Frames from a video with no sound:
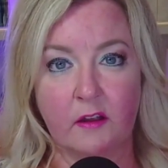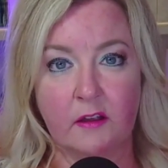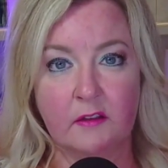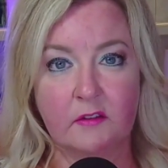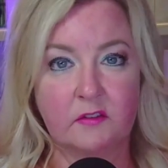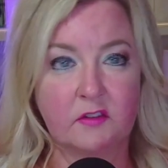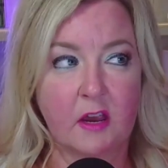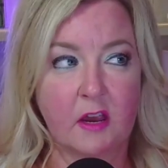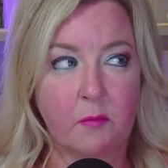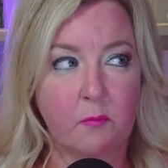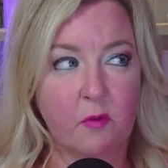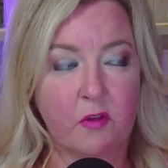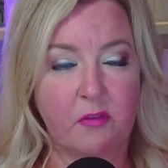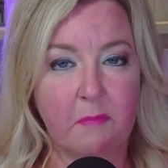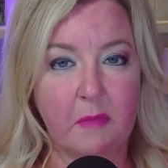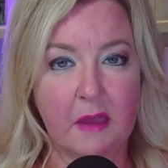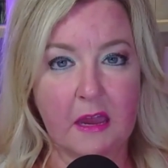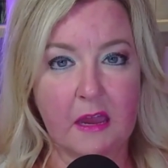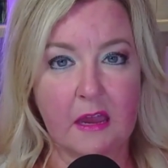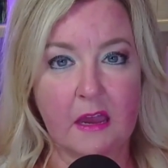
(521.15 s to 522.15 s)
Same with
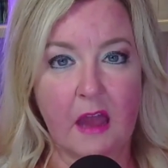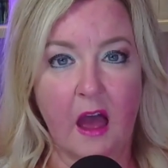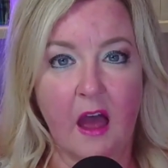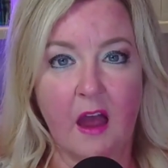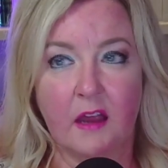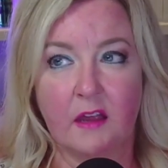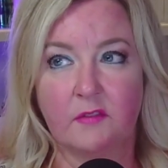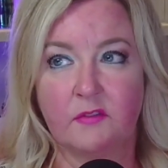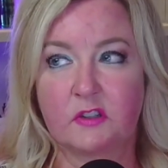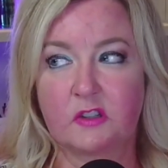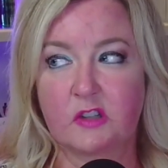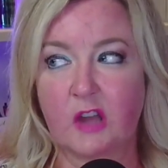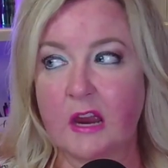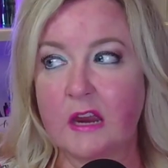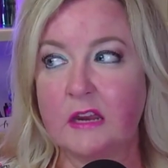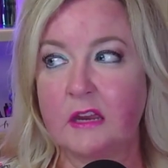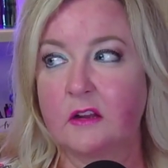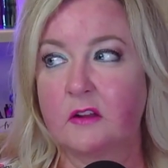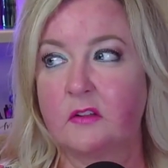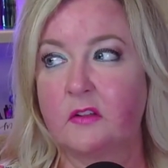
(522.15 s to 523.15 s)
me. I have
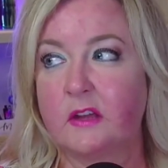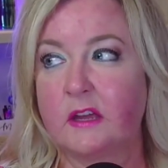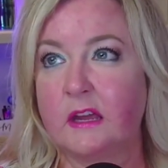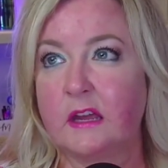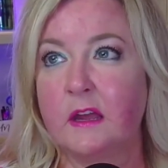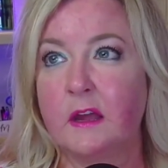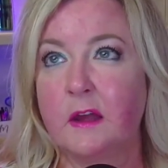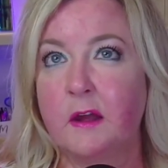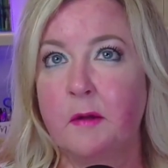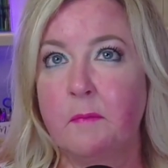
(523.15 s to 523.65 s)
psychically